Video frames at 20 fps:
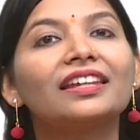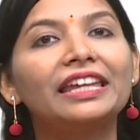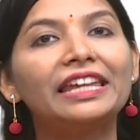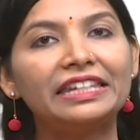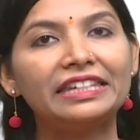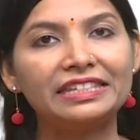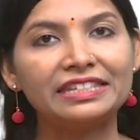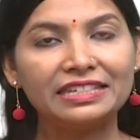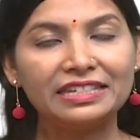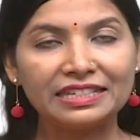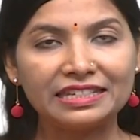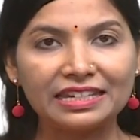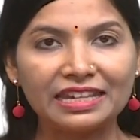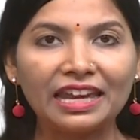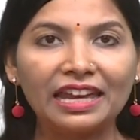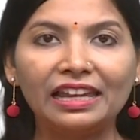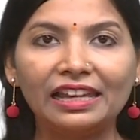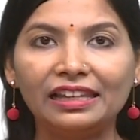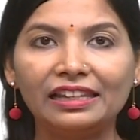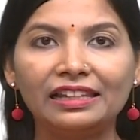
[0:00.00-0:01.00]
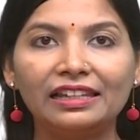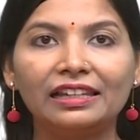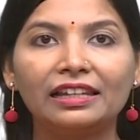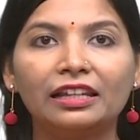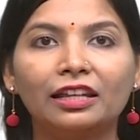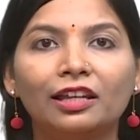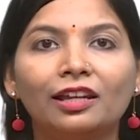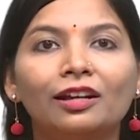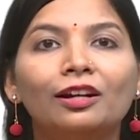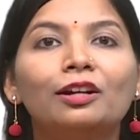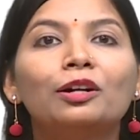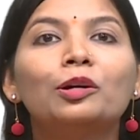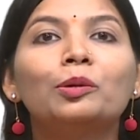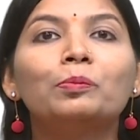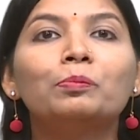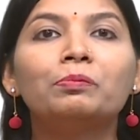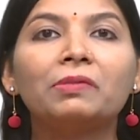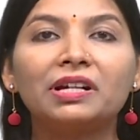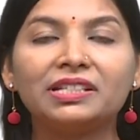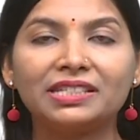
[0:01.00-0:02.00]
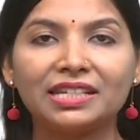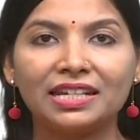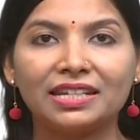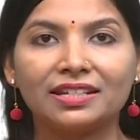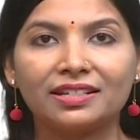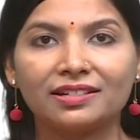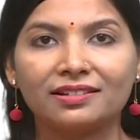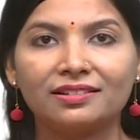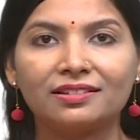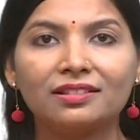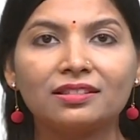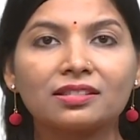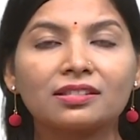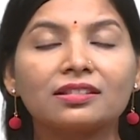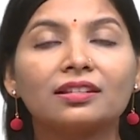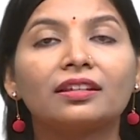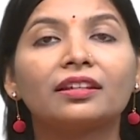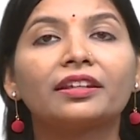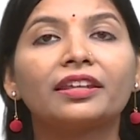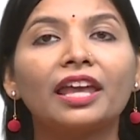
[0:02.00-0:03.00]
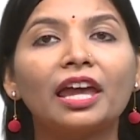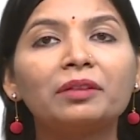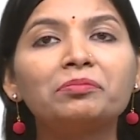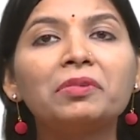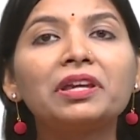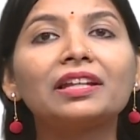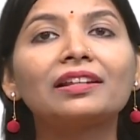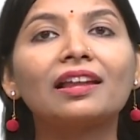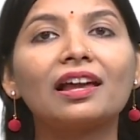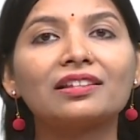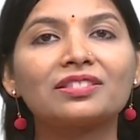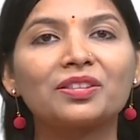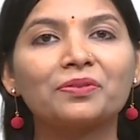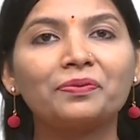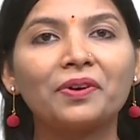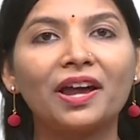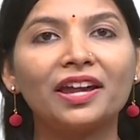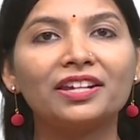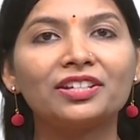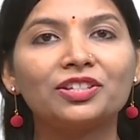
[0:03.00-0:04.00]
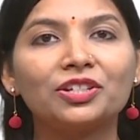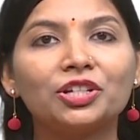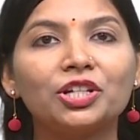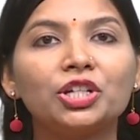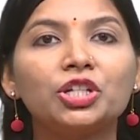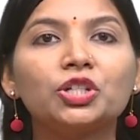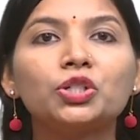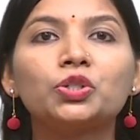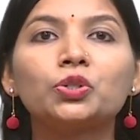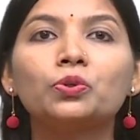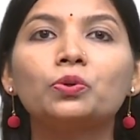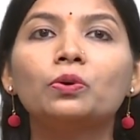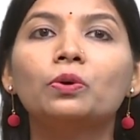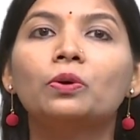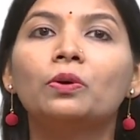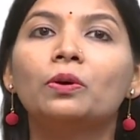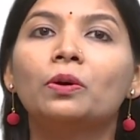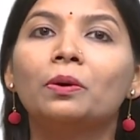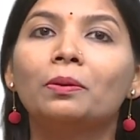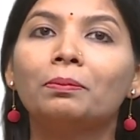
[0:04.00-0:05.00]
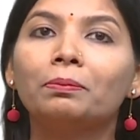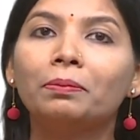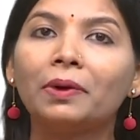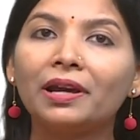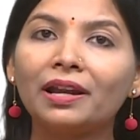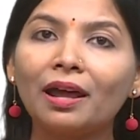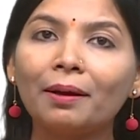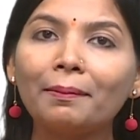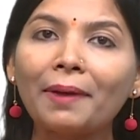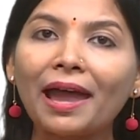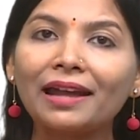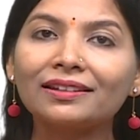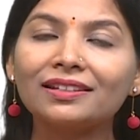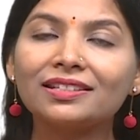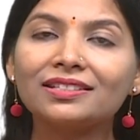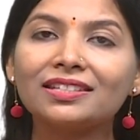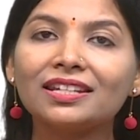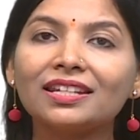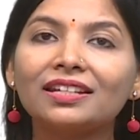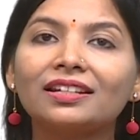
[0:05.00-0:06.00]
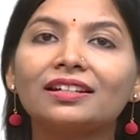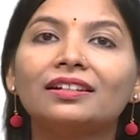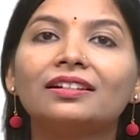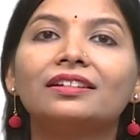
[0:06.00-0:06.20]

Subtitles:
in detail. Materials can be classified into paramagnetic,